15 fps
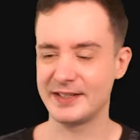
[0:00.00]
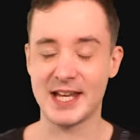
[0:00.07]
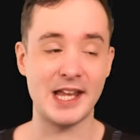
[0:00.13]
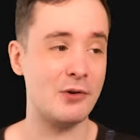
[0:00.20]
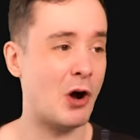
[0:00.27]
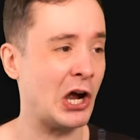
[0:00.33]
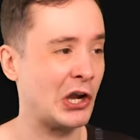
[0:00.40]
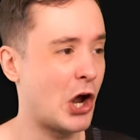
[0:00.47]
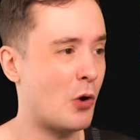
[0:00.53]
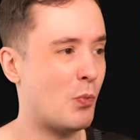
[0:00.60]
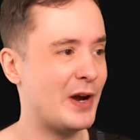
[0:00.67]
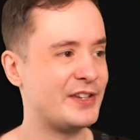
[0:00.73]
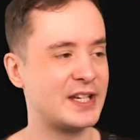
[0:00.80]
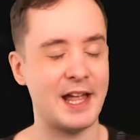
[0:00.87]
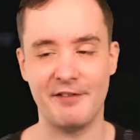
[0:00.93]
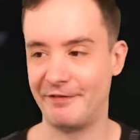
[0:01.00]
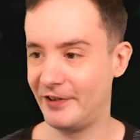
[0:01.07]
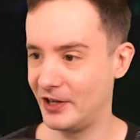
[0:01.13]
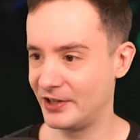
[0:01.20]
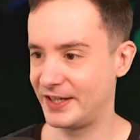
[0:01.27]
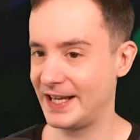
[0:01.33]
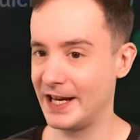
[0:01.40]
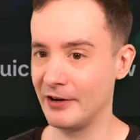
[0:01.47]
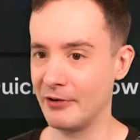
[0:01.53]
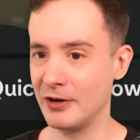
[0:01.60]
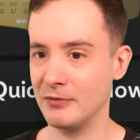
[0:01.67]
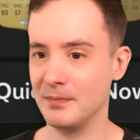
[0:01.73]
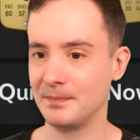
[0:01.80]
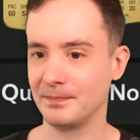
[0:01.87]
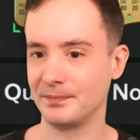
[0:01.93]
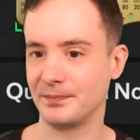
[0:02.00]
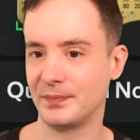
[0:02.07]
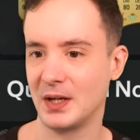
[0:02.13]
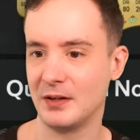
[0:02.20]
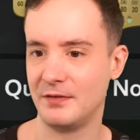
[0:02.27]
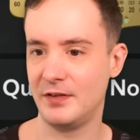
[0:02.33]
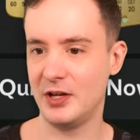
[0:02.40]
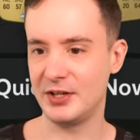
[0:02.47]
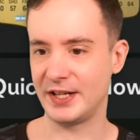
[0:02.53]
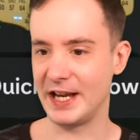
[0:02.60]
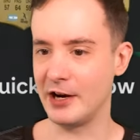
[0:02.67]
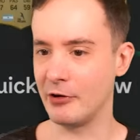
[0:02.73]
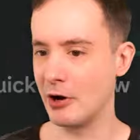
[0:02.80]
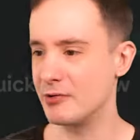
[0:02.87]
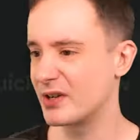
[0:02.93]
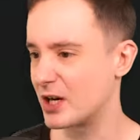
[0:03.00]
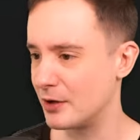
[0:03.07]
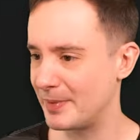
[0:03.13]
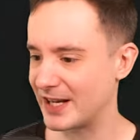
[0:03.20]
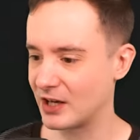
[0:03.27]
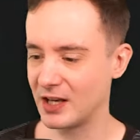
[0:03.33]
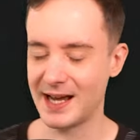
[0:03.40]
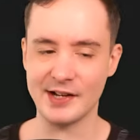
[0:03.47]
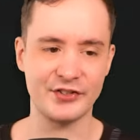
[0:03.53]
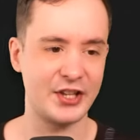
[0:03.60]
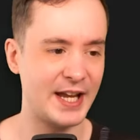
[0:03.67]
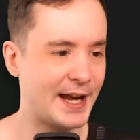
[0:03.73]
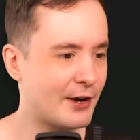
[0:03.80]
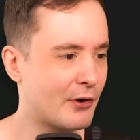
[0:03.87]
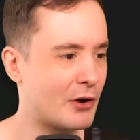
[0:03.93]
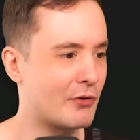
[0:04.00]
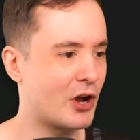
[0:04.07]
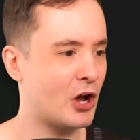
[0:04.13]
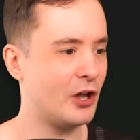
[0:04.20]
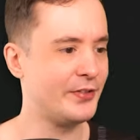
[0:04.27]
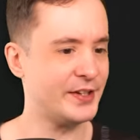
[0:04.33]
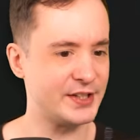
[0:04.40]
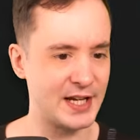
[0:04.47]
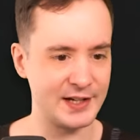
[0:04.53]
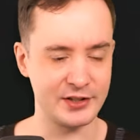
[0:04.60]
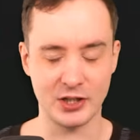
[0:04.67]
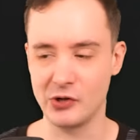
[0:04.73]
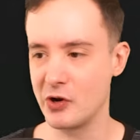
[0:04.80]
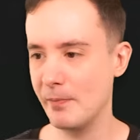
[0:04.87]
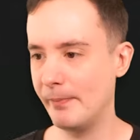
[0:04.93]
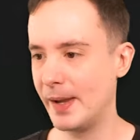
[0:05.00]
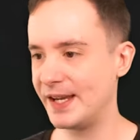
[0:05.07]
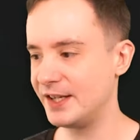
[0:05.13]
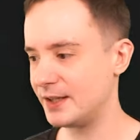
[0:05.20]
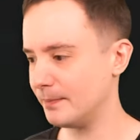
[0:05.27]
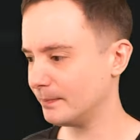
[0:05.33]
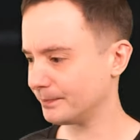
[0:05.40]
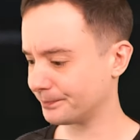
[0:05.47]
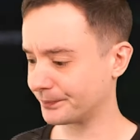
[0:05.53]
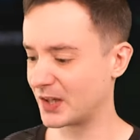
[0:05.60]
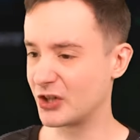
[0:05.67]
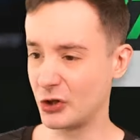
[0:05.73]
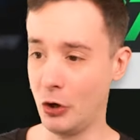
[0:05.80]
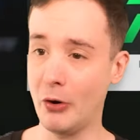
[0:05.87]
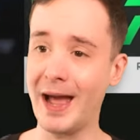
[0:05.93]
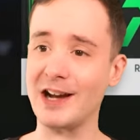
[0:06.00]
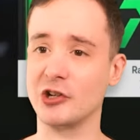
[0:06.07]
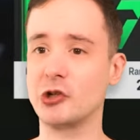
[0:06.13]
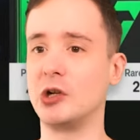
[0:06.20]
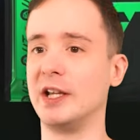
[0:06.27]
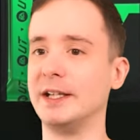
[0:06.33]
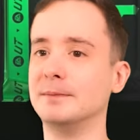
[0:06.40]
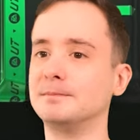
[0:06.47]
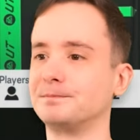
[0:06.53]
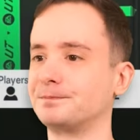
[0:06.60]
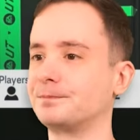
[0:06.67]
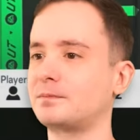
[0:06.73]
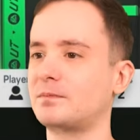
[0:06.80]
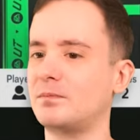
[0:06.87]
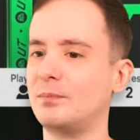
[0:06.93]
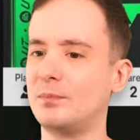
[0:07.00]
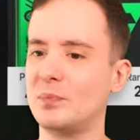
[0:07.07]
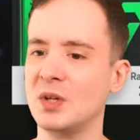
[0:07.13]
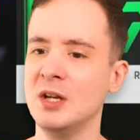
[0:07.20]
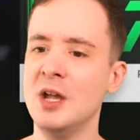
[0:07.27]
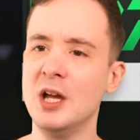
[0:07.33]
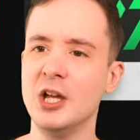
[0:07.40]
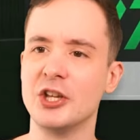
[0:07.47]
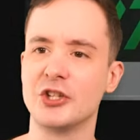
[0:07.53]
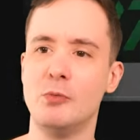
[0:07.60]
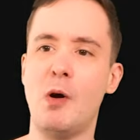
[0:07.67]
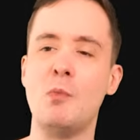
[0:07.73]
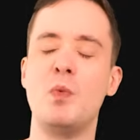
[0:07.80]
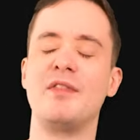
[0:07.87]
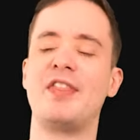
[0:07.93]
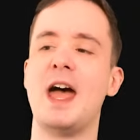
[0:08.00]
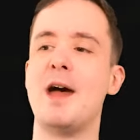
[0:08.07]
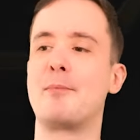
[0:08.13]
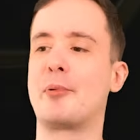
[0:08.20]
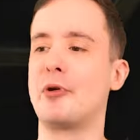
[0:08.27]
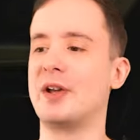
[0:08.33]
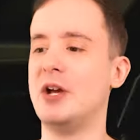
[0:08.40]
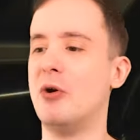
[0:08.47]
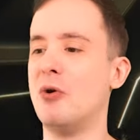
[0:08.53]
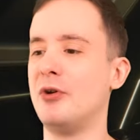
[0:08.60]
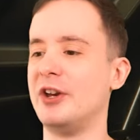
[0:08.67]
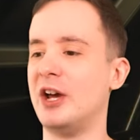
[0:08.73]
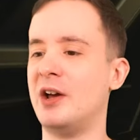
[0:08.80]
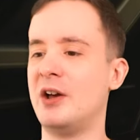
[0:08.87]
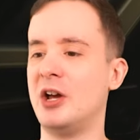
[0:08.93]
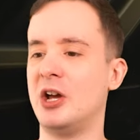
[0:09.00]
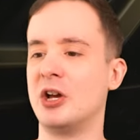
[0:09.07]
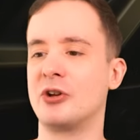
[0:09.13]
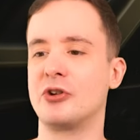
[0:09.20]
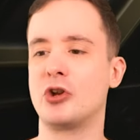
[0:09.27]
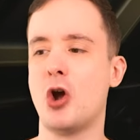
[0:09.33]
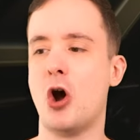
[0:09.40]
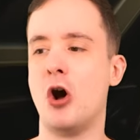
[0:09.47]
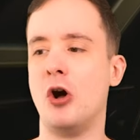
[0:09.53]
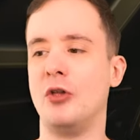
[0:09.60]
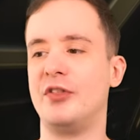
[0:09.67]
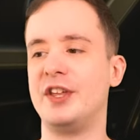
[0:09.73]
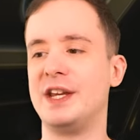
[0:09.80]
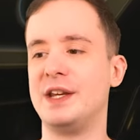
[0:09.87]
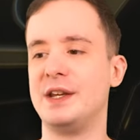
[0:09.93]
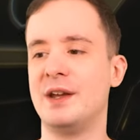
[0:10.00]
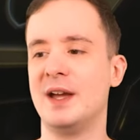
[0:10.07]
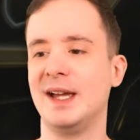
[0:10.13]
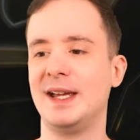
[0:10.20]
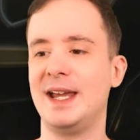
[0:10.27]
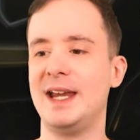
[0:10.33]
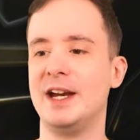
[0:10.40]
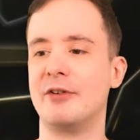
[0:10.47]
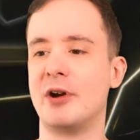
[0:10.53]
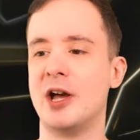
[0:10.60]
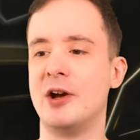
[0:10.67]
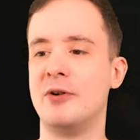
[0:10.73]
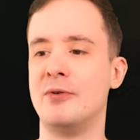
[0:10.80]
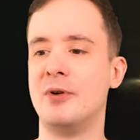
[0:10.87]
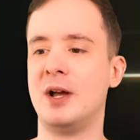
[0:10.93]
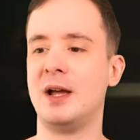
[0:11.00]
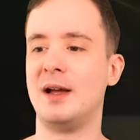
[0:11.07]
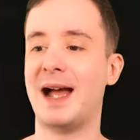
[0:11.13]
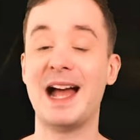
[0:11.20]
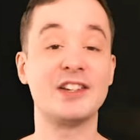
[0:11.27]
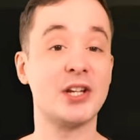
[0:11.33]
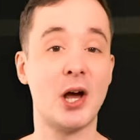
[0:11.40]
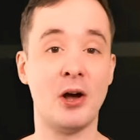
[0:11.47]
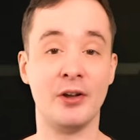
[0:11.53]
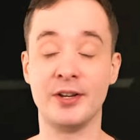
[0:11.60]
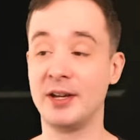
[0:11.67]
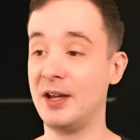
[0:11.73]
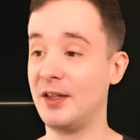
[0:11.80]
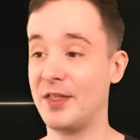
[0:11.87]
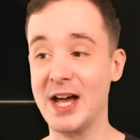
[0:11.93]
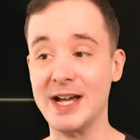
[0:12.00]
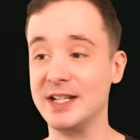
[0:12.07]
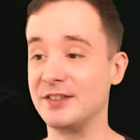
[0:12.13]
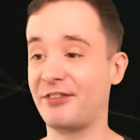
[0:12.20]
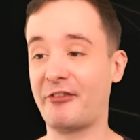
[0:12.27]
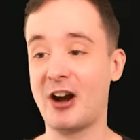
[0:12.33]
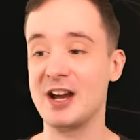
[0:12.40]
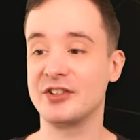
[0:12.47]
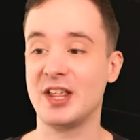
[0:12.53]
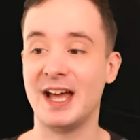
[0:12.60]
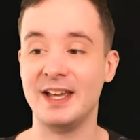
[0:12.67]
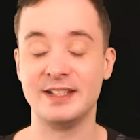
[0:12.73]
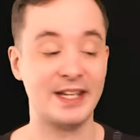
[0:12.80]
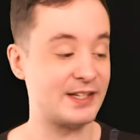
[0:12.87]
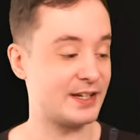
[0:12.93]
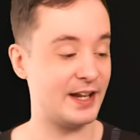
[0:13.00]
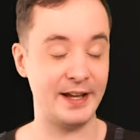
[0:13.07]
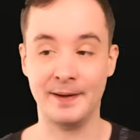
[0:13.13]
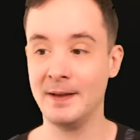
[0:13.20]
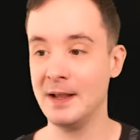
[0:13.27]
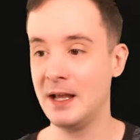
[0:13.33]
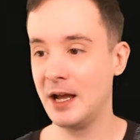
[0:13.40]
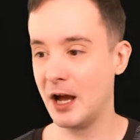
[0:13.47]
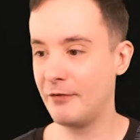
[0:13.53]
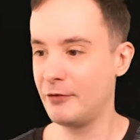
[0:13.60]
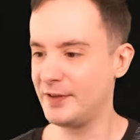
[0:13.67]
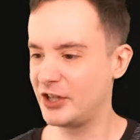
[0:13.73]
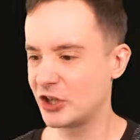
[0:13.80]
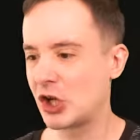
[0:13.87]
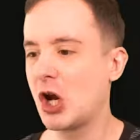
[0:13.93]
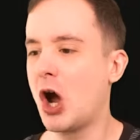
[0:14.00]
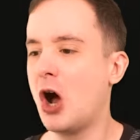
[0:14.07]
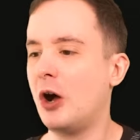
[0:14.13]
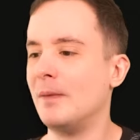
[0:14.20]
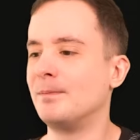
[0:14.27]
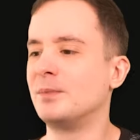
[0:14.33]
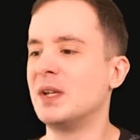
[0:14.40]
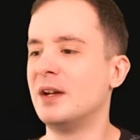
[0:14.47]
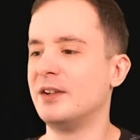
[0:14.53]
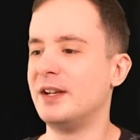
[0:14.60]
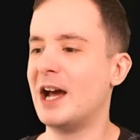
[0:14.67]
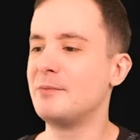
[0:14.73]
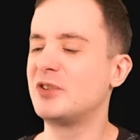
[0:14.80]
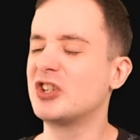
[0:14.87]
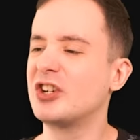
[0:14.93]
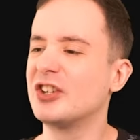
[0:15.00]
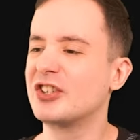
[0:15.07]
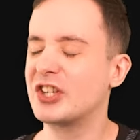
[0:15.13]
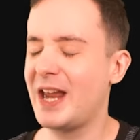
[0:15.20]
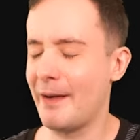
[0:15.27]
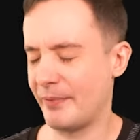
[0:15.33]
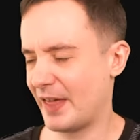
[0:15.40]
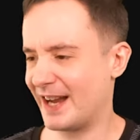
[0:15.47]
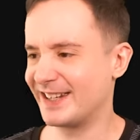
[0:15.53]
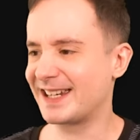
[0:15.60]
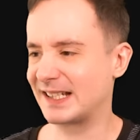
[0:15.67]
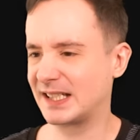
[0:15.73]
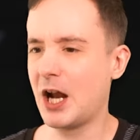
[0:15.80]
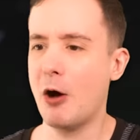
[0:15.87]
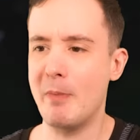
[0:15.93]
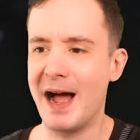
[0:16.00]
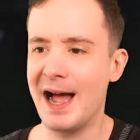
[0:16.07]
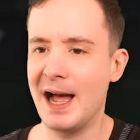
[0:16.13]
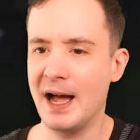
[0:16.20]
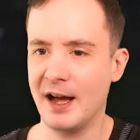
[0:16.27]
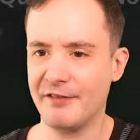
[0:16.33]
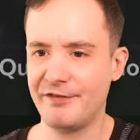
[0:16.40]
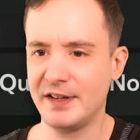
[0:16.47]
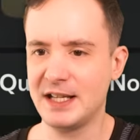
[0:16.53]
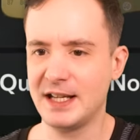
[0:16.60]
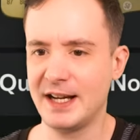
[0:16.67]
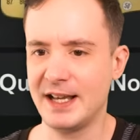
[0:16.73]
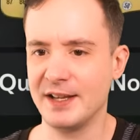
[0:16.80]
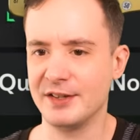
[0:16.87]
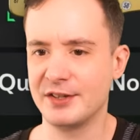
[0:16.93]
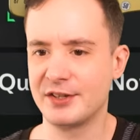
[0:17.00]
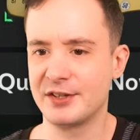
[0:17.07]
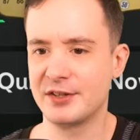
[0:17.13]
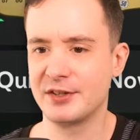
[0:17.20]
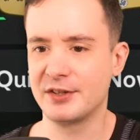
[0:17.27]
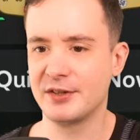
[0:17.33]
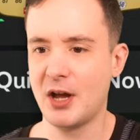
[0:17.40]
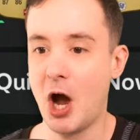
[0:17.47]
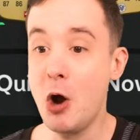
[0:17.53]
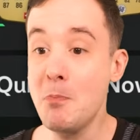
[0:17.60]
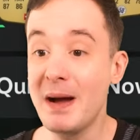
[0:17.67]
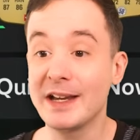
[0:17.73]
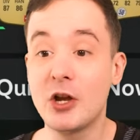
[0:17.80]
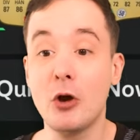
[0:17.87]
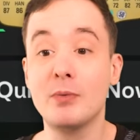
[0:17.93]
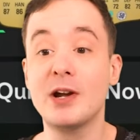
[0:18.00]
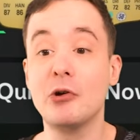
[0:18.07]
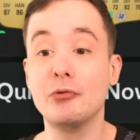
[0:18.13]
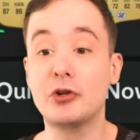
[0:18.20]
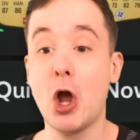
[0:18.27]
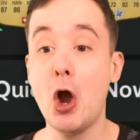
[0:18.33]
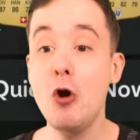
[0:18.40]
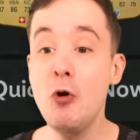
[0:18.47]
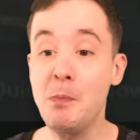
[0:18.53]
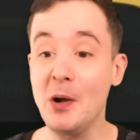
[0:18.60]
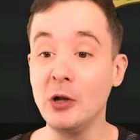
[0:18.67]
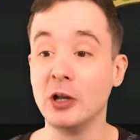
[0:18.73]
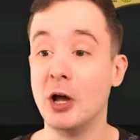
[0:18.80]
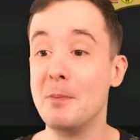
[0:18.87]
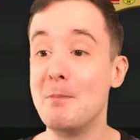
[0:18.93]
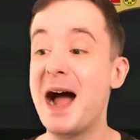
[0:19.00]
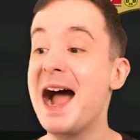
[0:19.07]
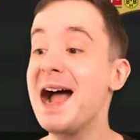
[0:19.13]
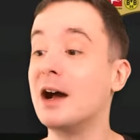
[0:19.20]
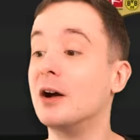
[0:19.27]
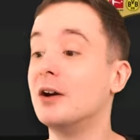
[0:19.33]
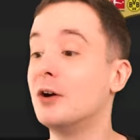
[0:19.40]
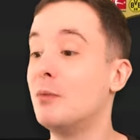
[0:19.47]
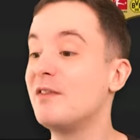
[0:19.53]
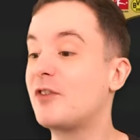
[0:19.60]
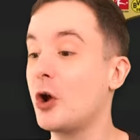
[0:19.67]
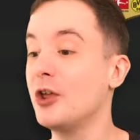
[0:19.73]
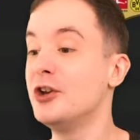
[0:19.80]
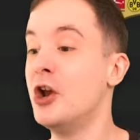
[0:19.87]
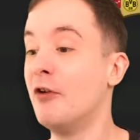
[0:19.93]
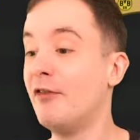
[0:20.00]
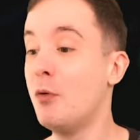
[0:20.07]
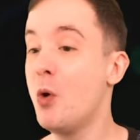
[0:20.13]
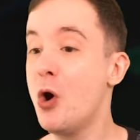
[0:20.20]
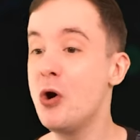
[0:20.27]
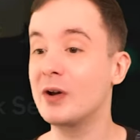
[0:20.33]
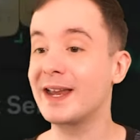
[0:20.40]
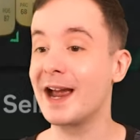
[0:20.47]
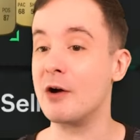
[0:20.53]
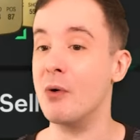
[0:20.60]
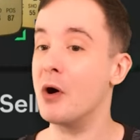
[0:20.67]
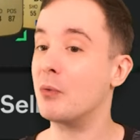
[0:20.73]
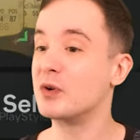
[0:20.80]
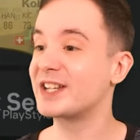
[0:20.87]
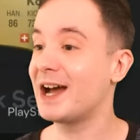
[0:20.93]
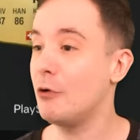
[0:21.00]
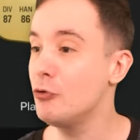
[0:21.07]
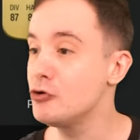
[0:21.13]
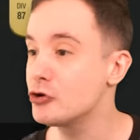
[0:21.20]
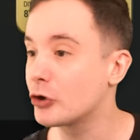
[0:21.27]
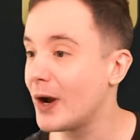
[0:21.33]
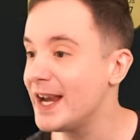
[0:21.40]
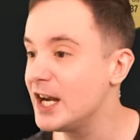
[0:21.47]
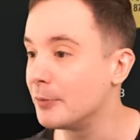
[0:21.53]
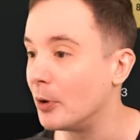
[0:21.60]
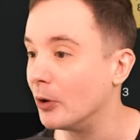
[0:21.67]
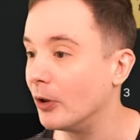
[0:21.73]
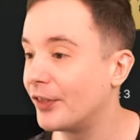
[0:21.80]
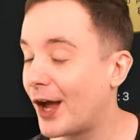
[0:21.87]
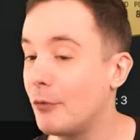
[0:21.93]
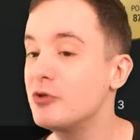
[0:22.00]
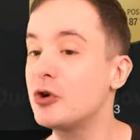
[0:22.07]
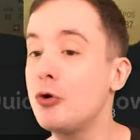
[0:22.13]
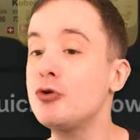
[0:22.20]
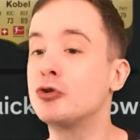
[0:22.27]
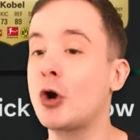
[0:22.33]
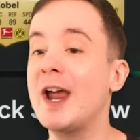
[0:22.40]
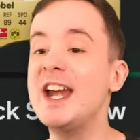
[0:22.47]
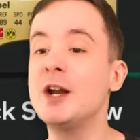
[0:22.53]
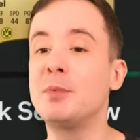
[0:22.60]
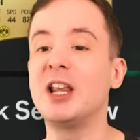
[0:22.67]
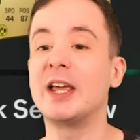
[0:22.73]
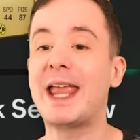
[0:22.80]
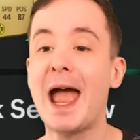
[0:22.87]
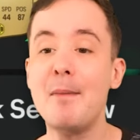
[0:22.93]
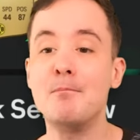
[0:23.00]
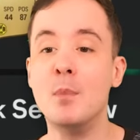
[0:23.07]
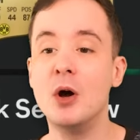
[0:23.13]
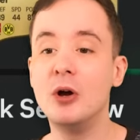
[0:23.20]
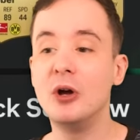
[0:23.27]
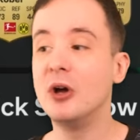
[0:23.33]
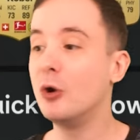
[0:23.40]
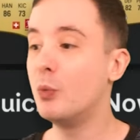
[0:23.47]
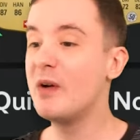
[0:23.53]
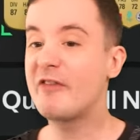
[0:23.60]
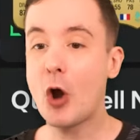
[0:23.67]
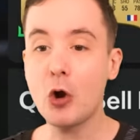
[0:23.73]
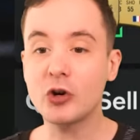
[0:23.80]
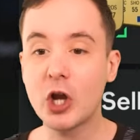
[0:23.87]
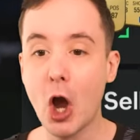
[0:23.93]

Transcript: Tell you what, I can't wait to get first hero. First hero is going to be class. The hero card designs look amazing. So, or actually, someone with their pre order got the Hero Hazard. That is fresh, that is, isn't it? Have we just got. Now I'm just going to skip that. Is that Sommer? I think it is. Oh my god, we have got Kobel! Matt! We've got another walkout! Was that untradeable? That was untradeable again! We've got